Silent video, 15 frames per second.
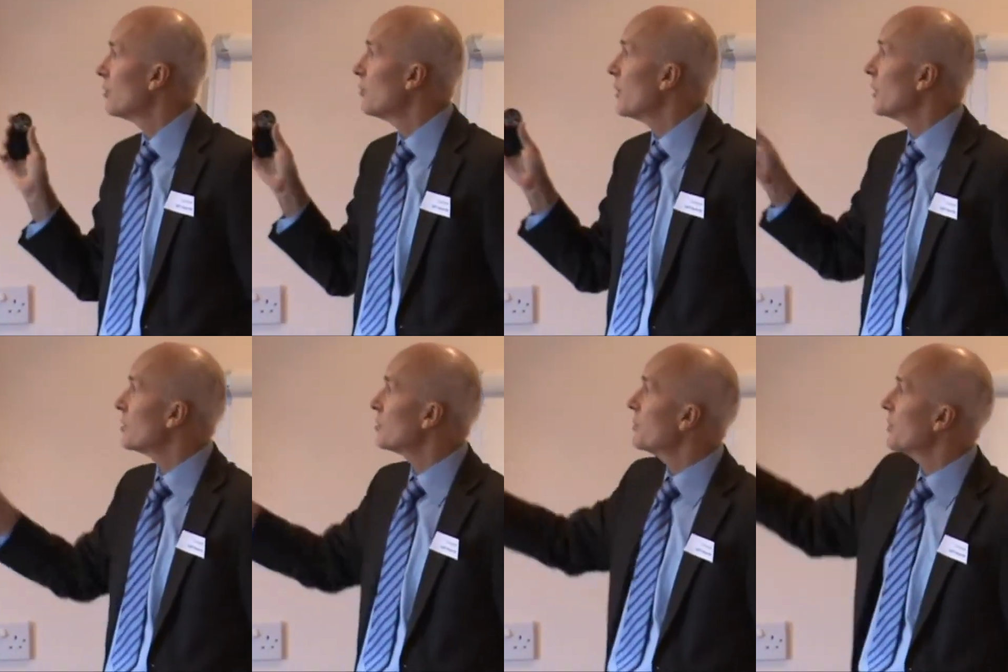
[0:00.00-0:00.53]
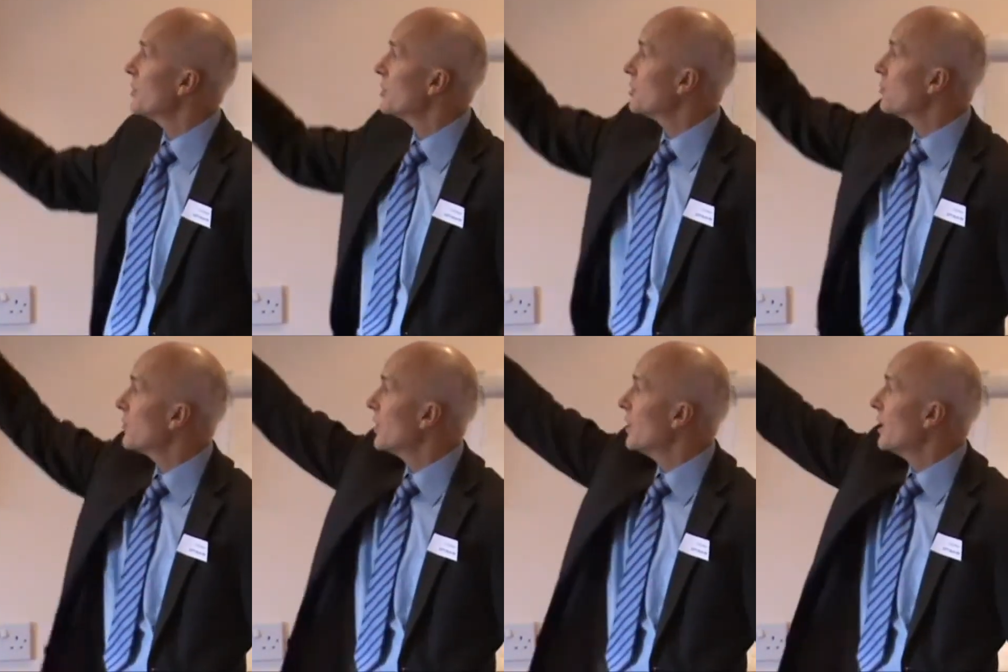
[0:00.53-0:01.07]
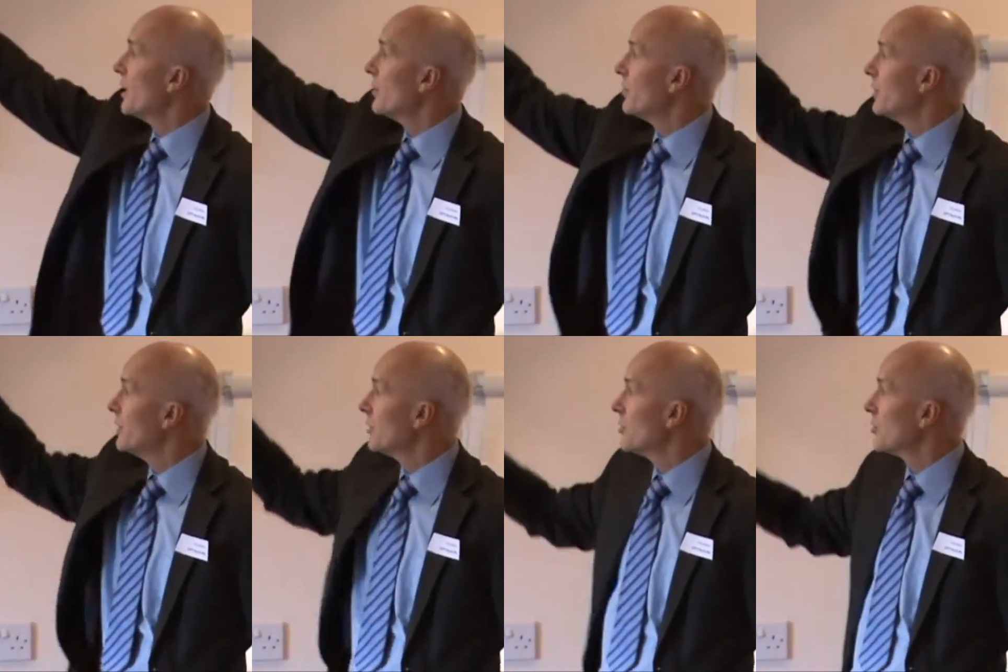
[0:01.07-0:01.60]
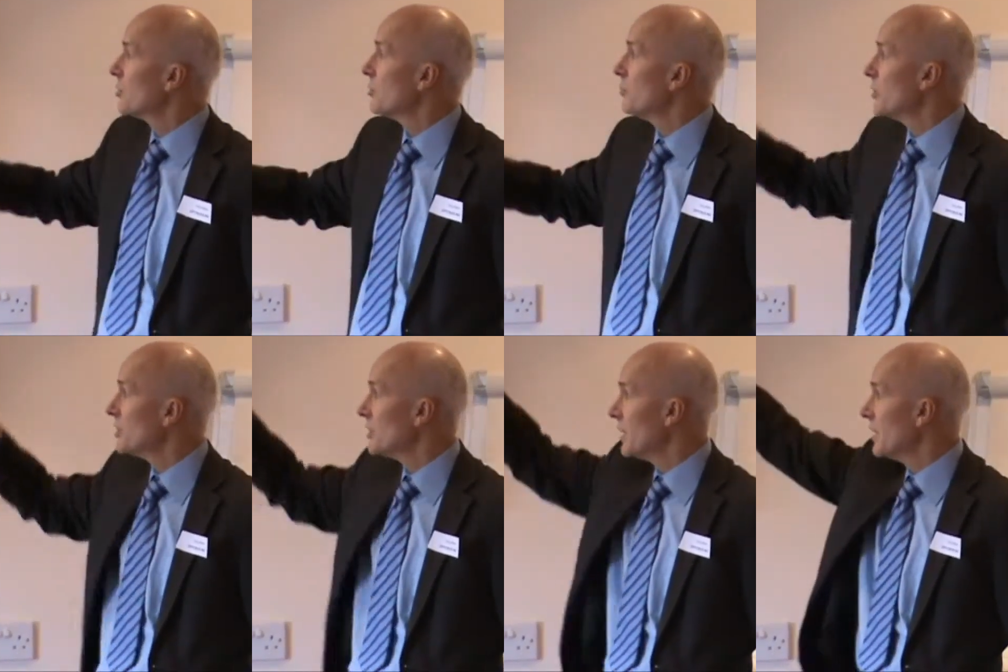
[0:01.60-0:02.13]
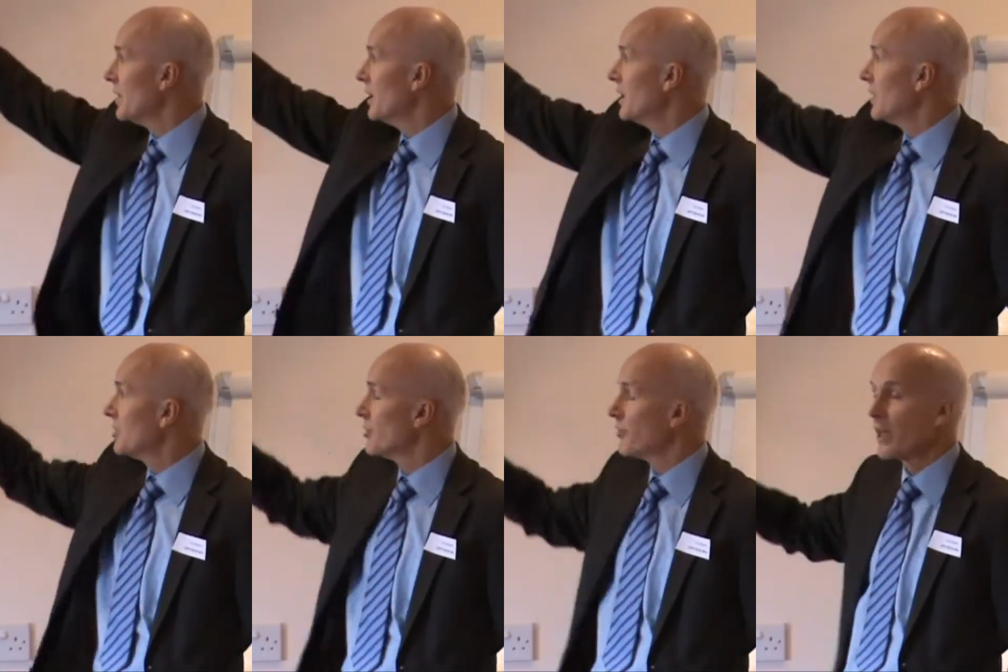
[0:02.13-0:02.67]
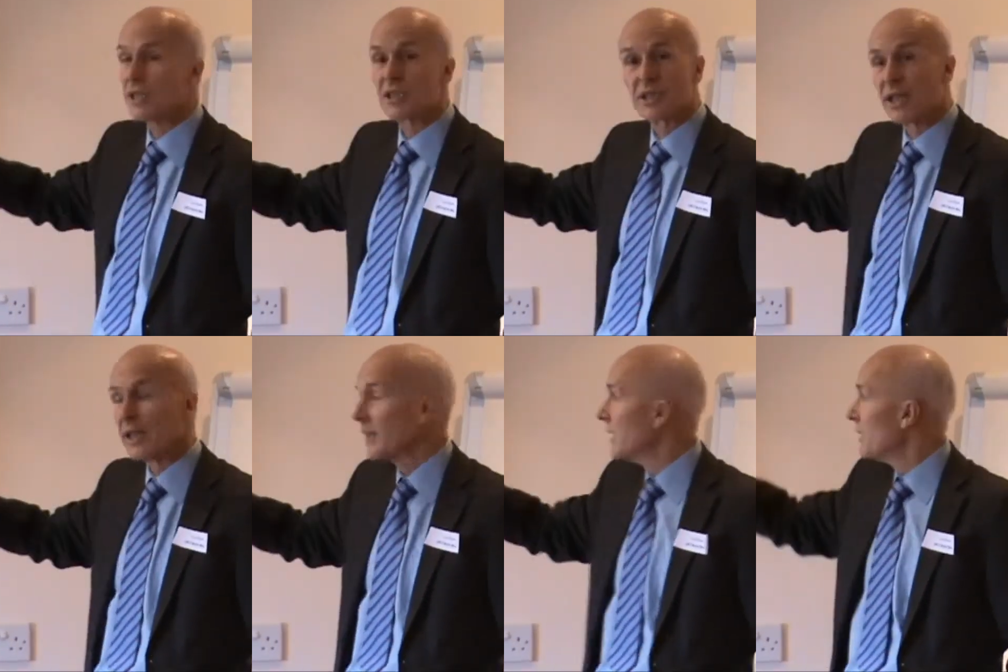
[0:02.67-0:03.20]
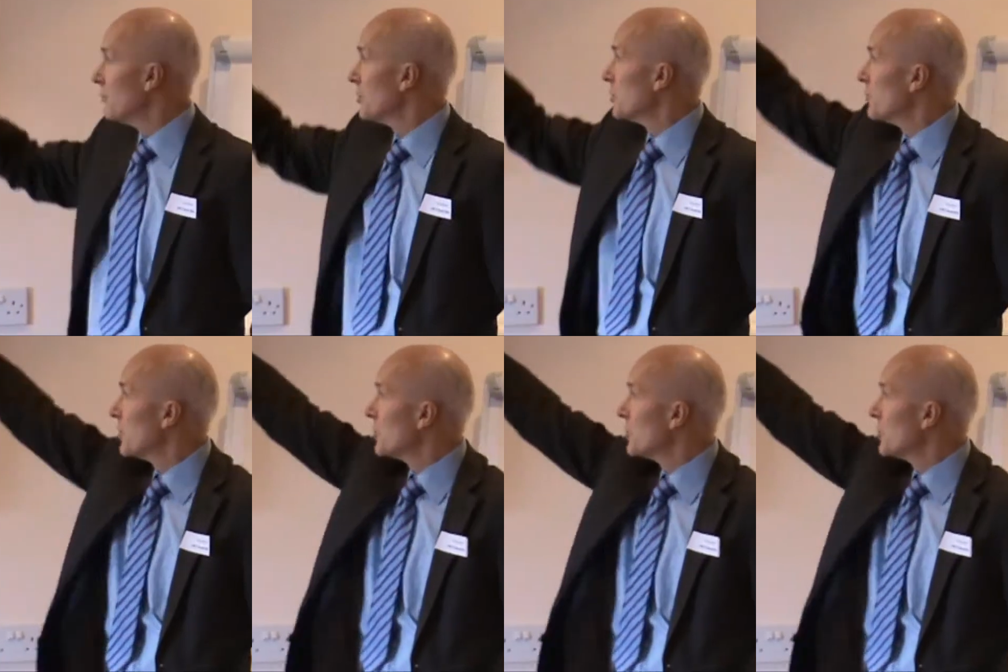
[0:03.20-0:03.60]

whereas with a supplier and customers in direct selling, it was